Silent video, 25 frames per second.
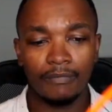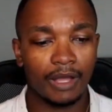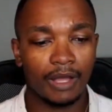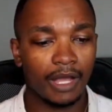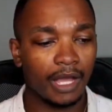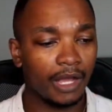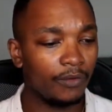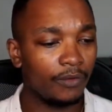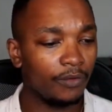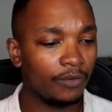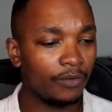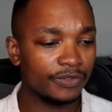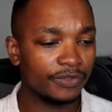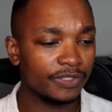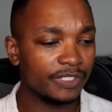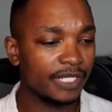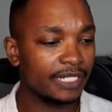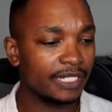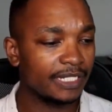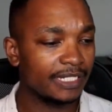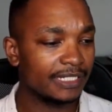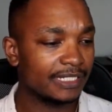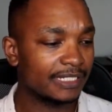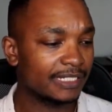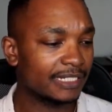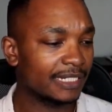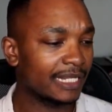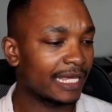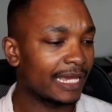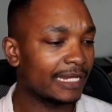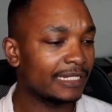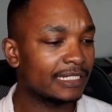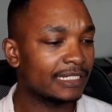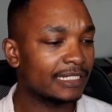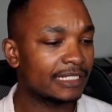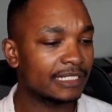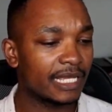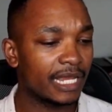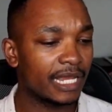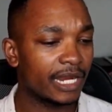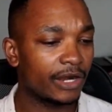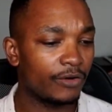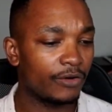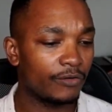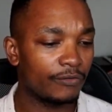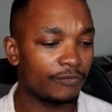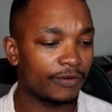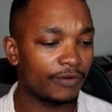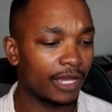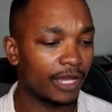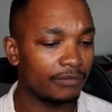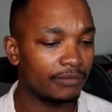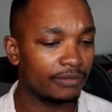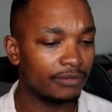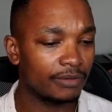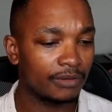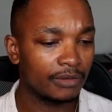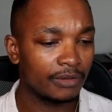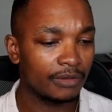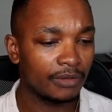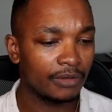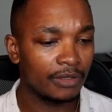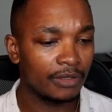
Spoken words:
it comes with the head reflex strings, which I think is